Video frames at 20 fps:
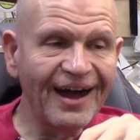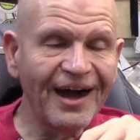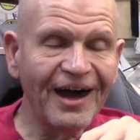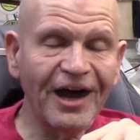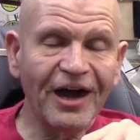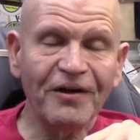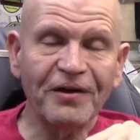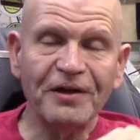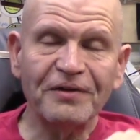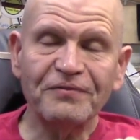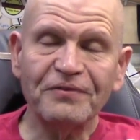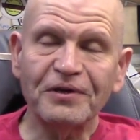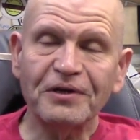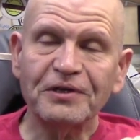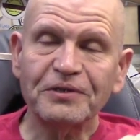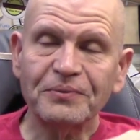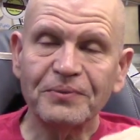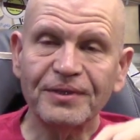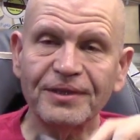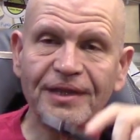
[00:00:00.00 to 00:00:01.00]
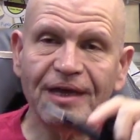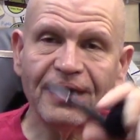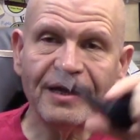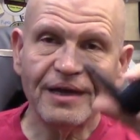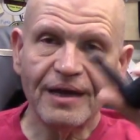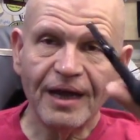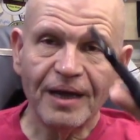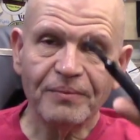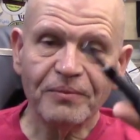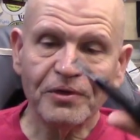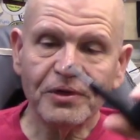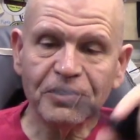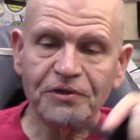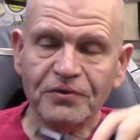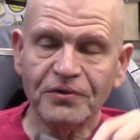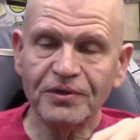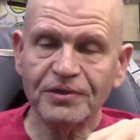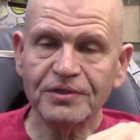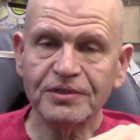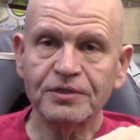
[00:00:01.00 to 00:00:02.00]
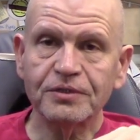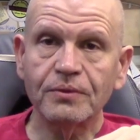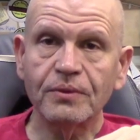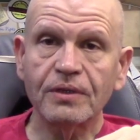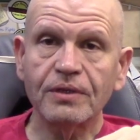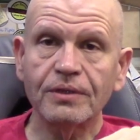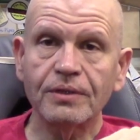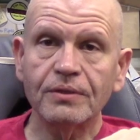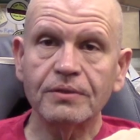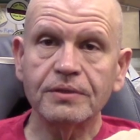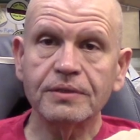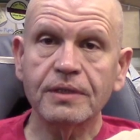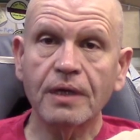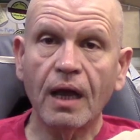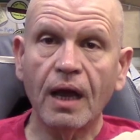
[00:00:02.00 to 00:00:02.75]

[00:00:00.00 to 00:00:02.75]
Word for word: All right, folks, with that, I'm going to draw this to a close.